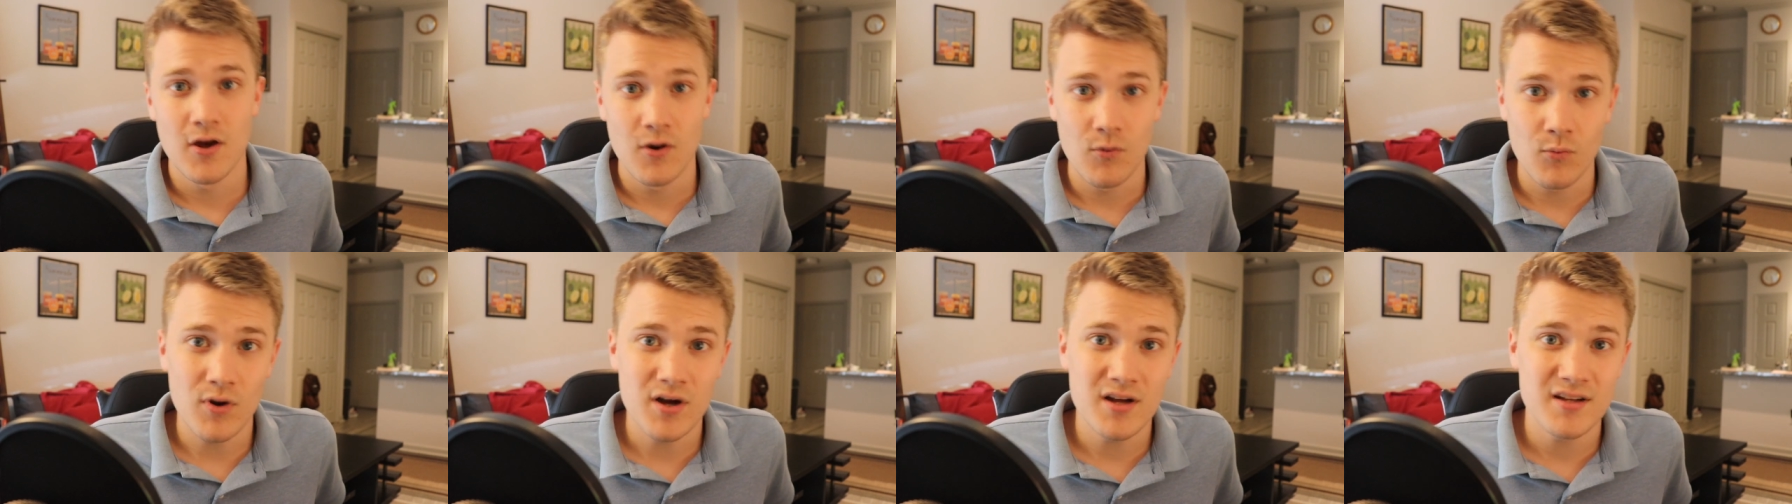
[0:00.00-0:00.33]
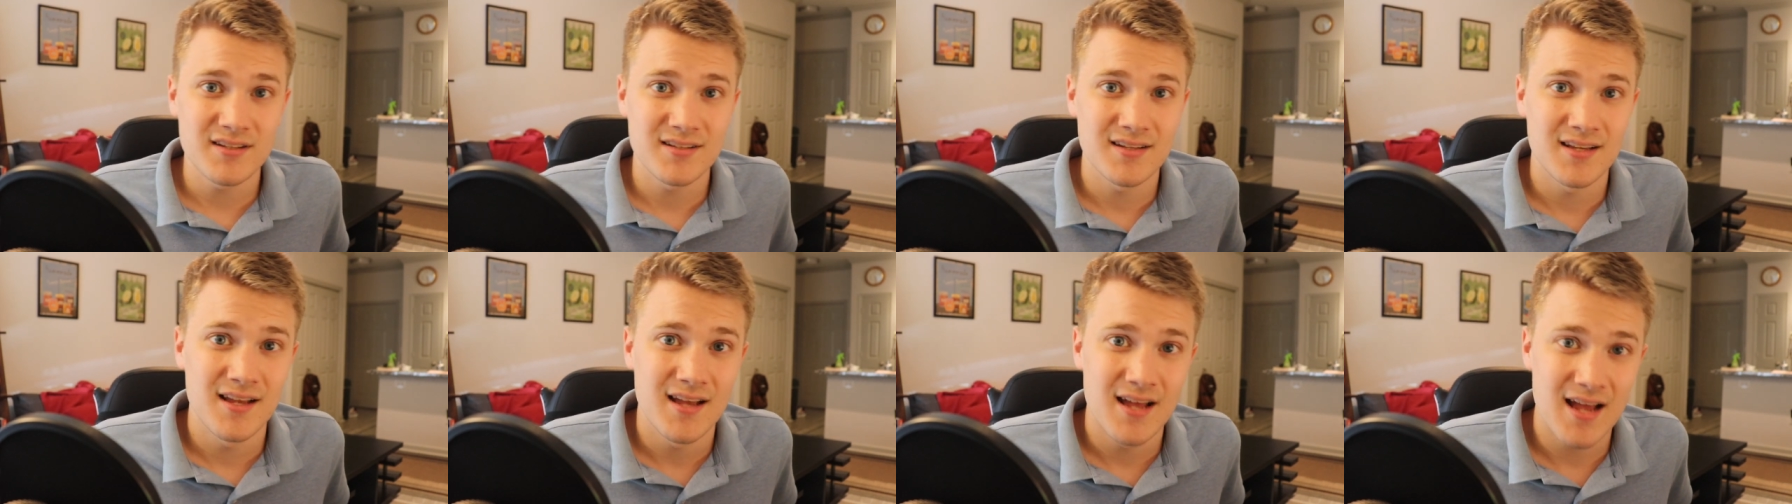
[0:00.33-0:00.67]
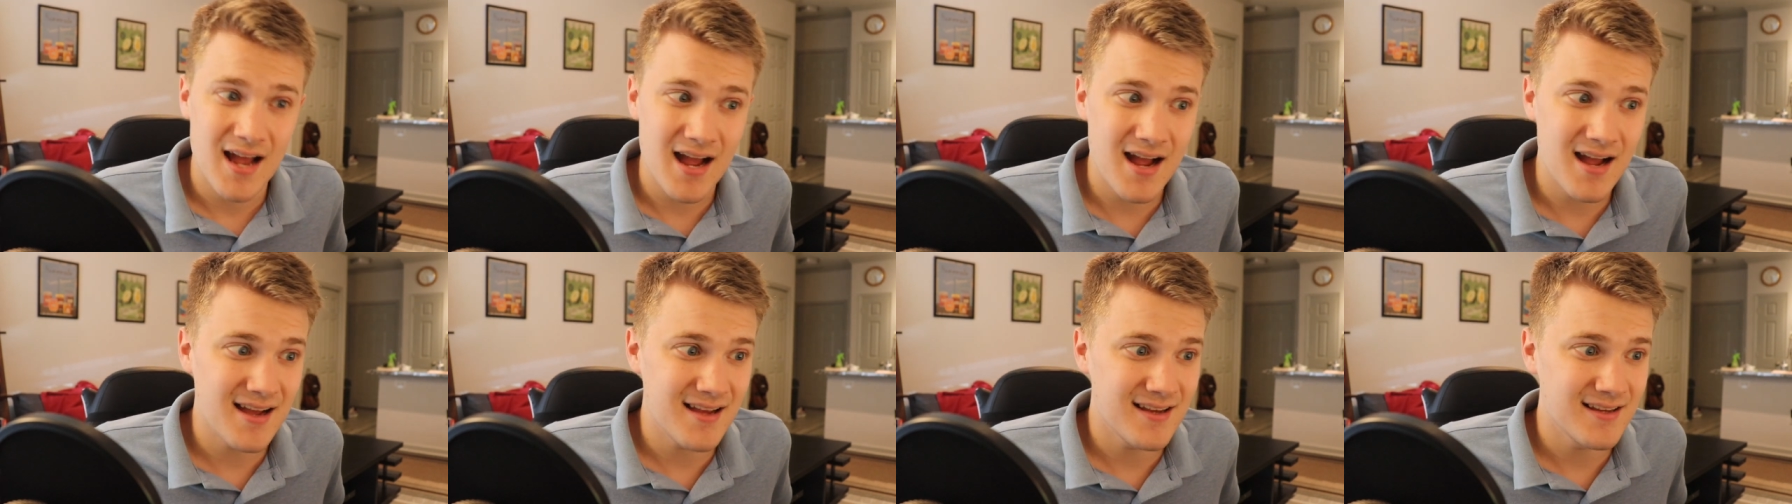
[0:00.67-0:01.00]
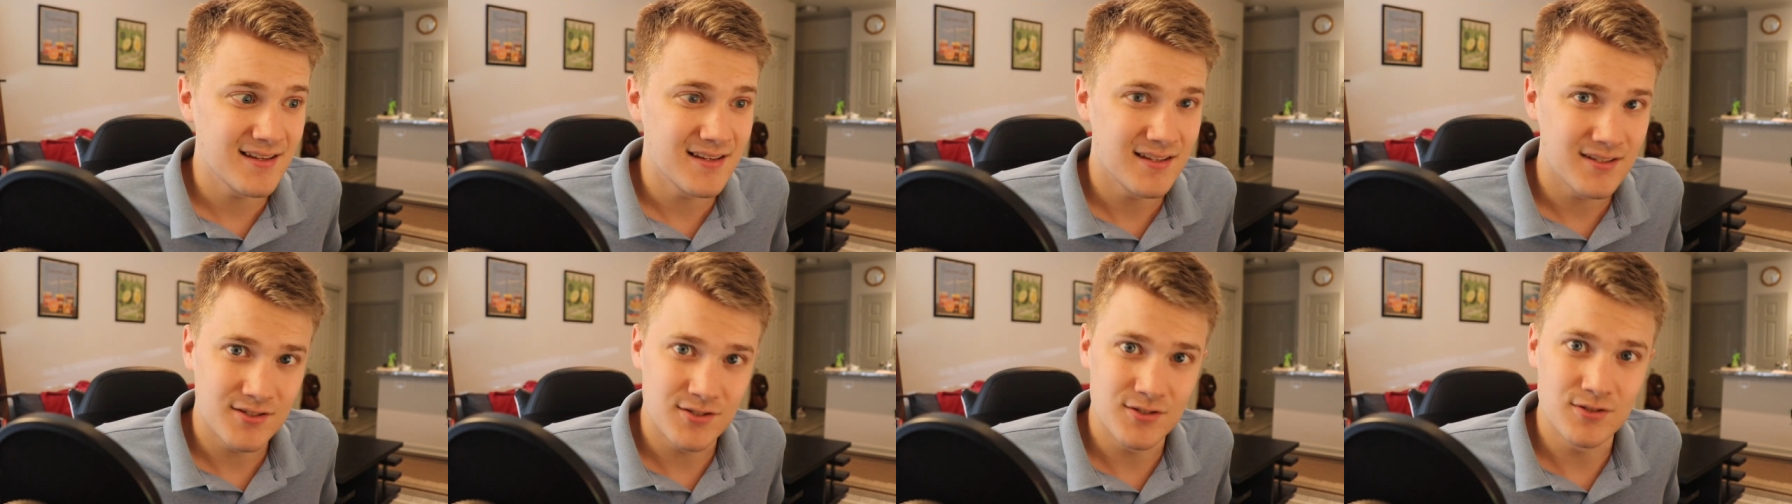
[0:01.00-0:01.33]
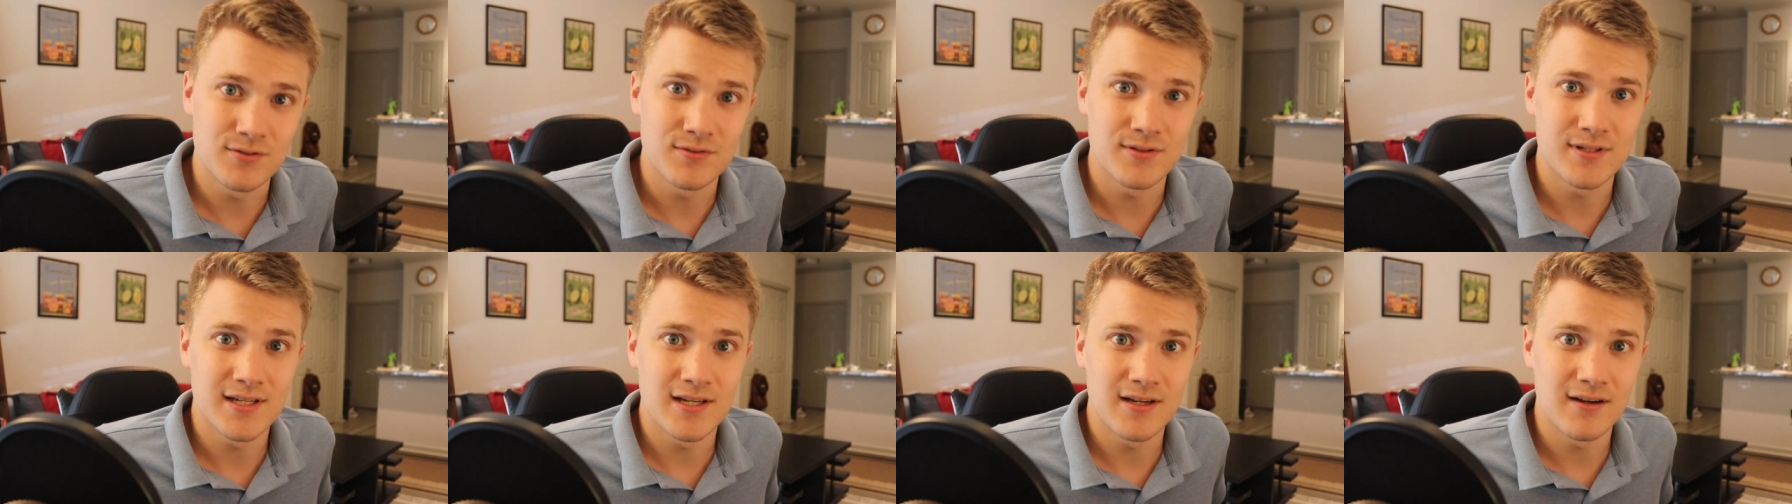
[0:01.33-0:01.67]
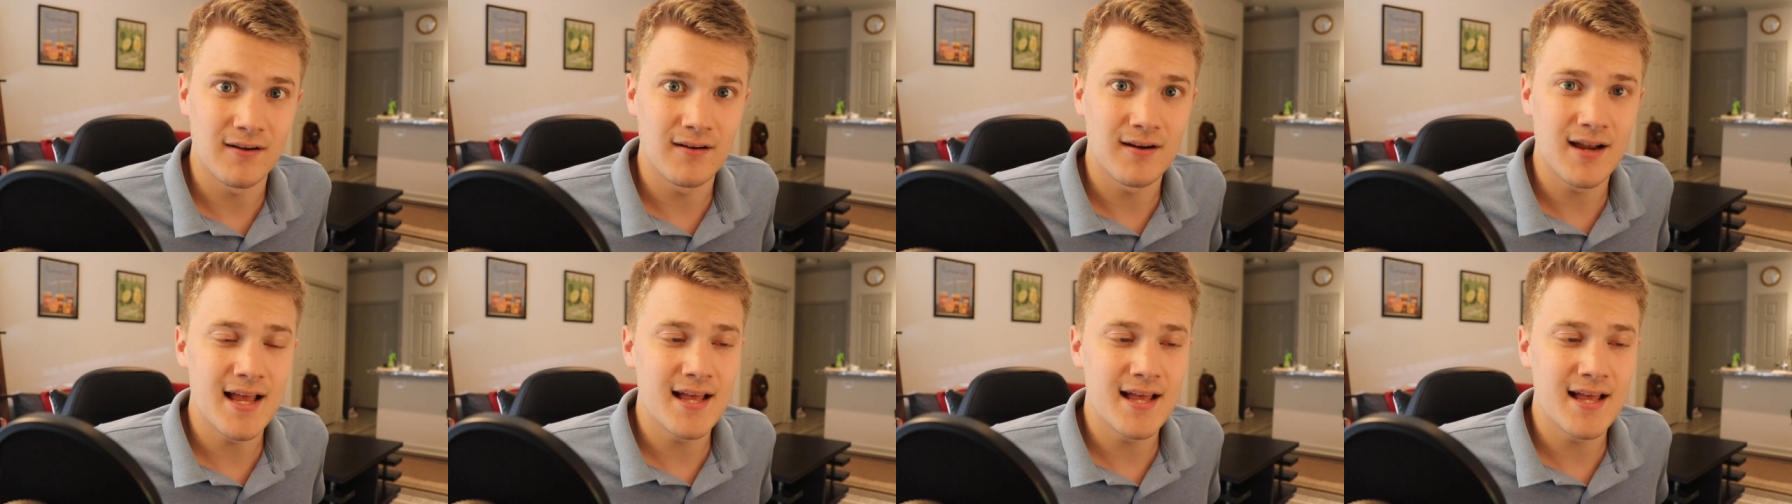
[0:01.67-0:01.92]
what I do here.